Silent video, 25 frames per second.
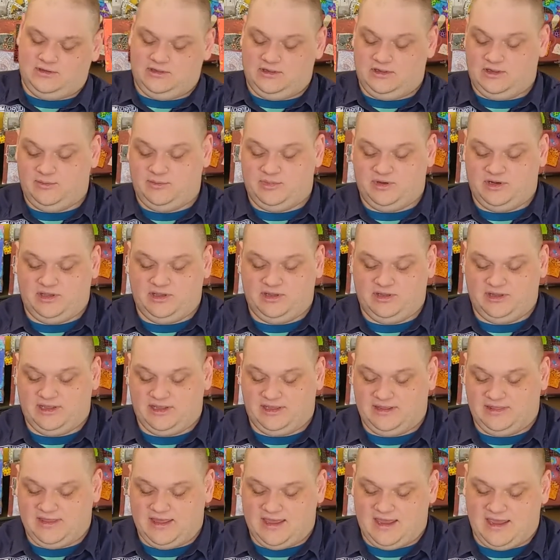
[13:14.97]
Clip it on
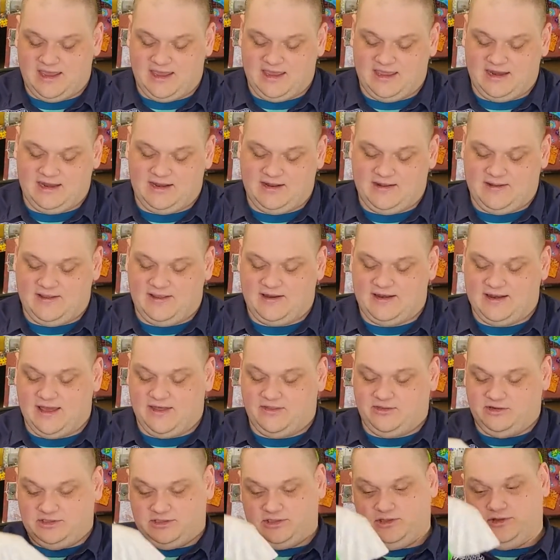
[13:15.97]
like that, and now
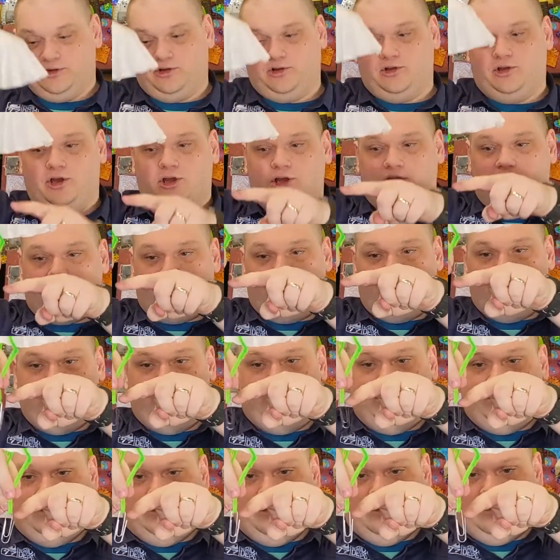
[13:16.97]
there's a little hook
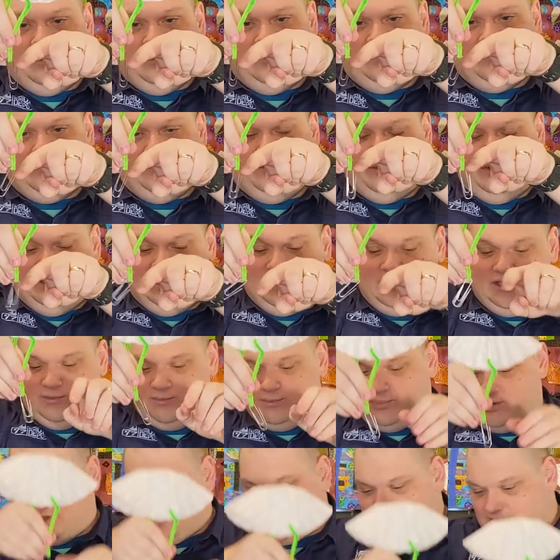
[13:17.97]
for me
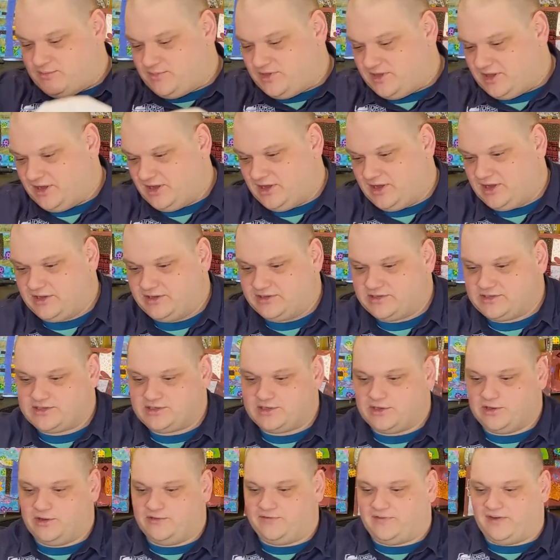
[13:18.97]
to put something on.
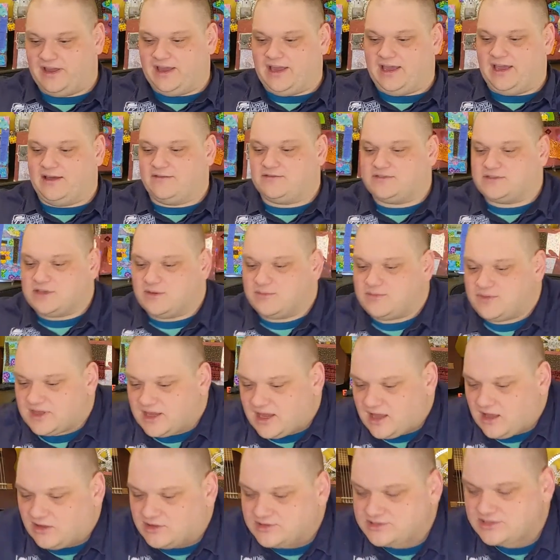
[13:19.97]
So if I have
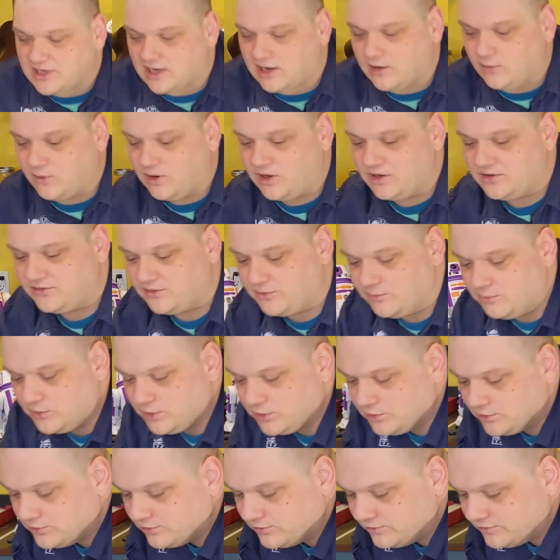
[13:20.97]
something else I want to
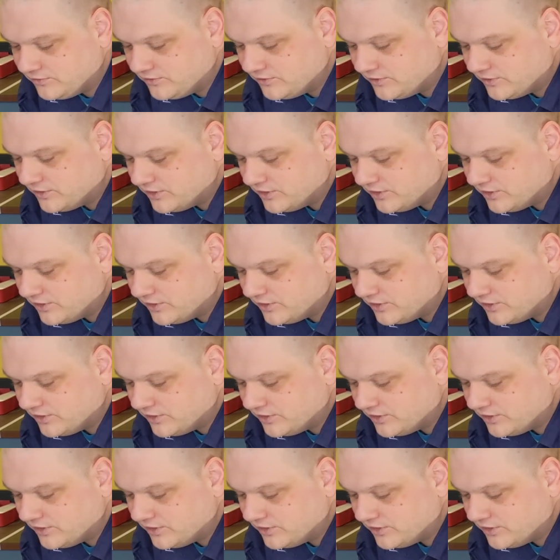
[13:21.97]
move,